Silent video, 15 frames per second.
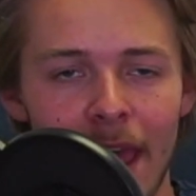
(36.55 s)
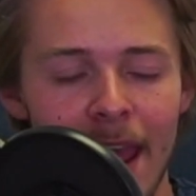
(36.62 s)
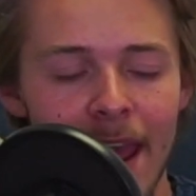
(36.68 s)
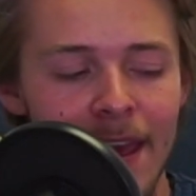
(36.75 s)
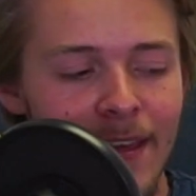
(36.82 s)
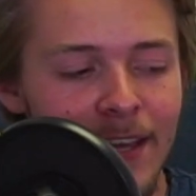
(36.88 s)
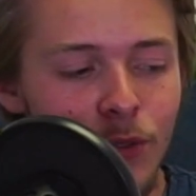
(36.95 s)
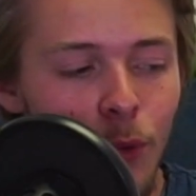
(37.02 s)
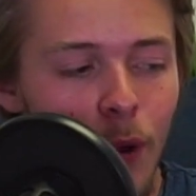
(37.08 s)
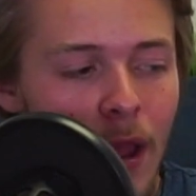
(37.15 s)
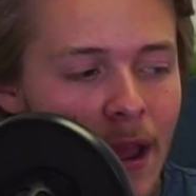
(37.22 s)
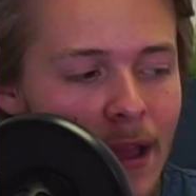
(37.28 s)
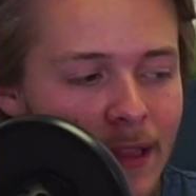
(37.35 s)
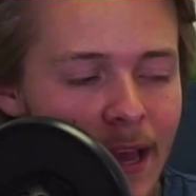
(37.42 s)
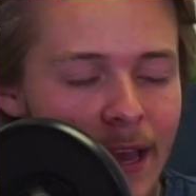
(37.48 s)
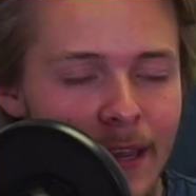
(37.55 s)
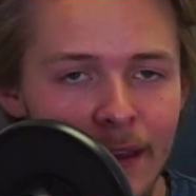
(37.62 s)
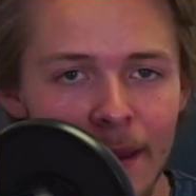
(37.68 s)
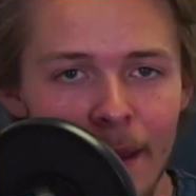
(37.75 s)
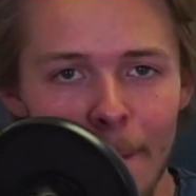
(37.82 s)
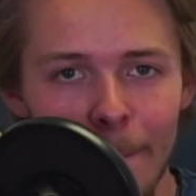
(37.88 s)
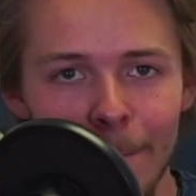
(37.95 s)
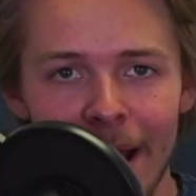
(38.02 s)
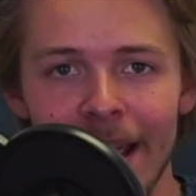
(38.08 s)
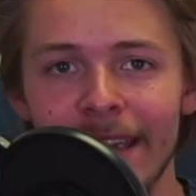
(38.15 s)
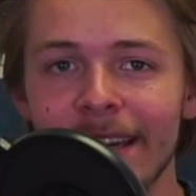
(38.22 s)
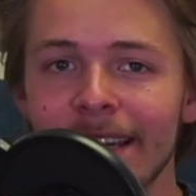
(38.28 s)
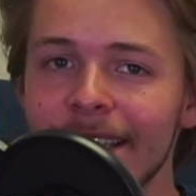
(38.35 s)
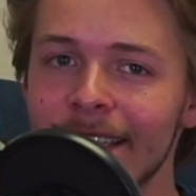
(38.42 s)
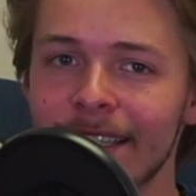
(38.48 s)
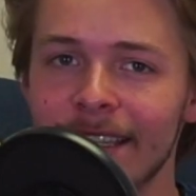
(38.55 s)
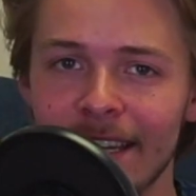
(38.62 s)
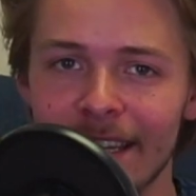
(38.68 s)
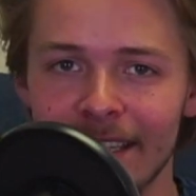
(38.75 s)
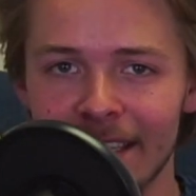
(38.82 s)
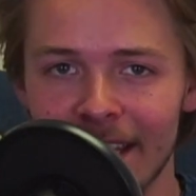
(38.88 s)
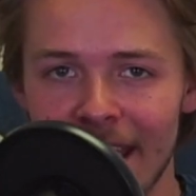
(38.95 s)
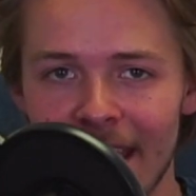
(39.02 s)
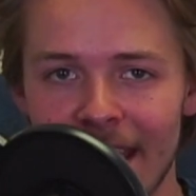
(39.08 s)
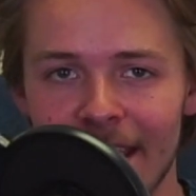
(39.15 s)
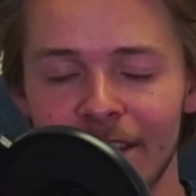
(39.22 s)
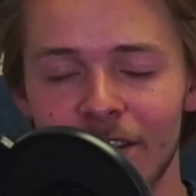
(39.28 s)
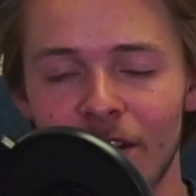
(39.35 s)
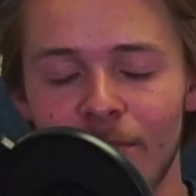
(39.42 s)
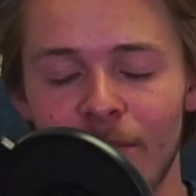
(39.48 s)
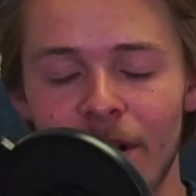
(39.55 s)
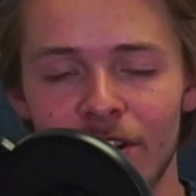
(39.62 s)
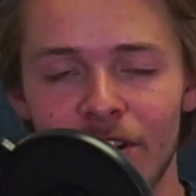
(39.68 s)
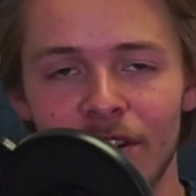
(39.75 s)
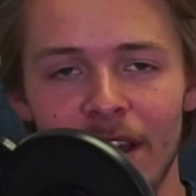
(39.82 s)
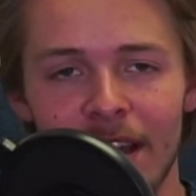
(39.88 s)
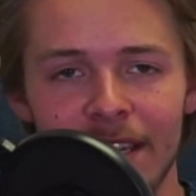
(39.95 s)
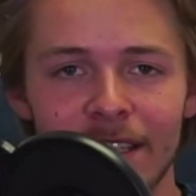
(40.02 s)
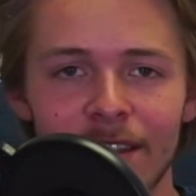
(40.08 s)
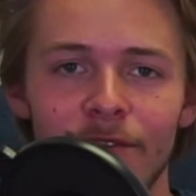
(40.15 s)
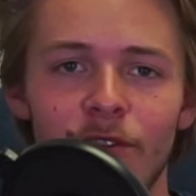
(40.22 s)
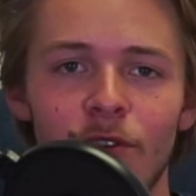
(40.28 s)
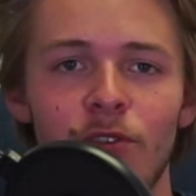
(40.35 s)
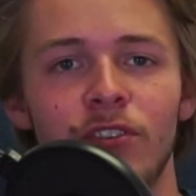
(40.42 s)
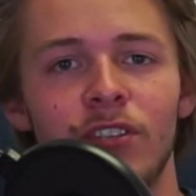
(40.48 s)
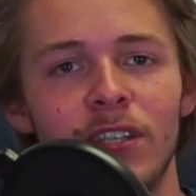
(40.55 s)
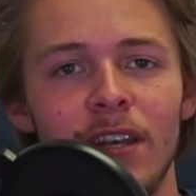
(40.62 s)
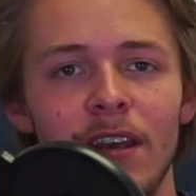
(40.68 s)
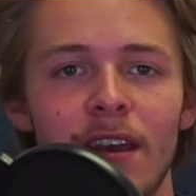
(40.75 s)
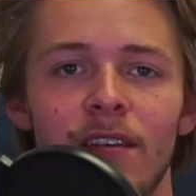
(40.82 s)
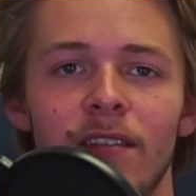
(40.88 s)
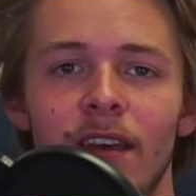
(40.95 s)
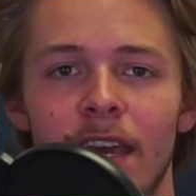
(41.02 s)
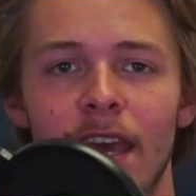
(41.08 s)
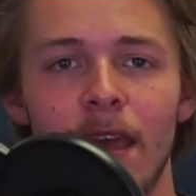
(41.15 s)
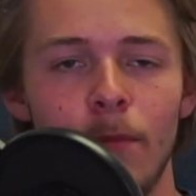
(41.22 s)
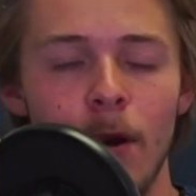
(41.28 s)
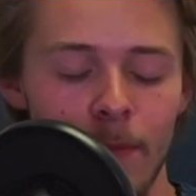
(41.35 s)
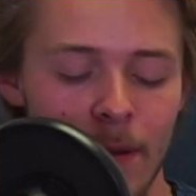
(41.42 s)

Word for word: And that's why I like Micah 6, 8 so much. And that's the verse that came up.